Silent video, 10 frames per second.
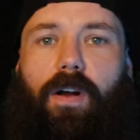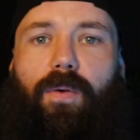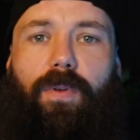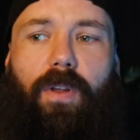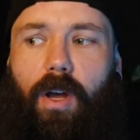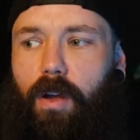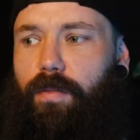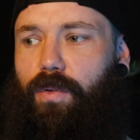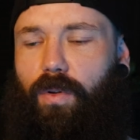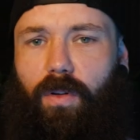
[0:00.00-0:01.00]
All right, well,
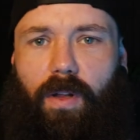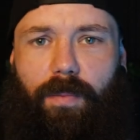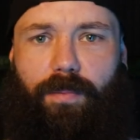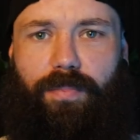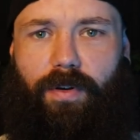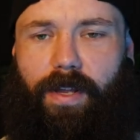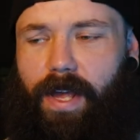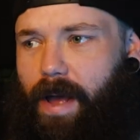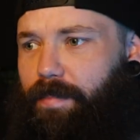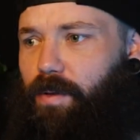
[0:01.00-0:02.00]
overall, I'm pretty
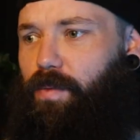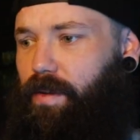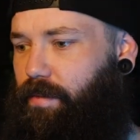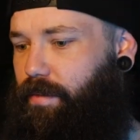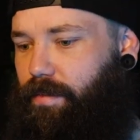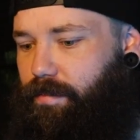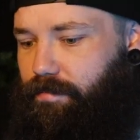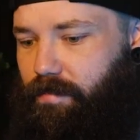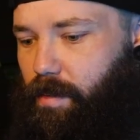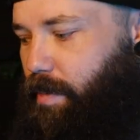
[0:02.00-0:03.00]
happy with
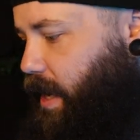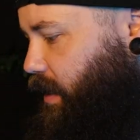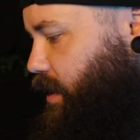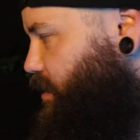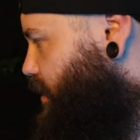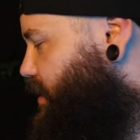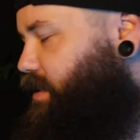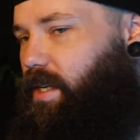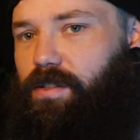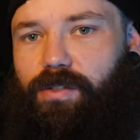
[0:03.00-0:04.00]
the package. Like I
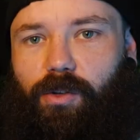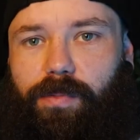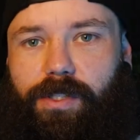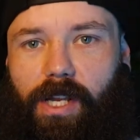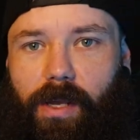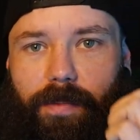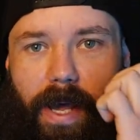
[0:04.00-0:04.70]
said, super cheap,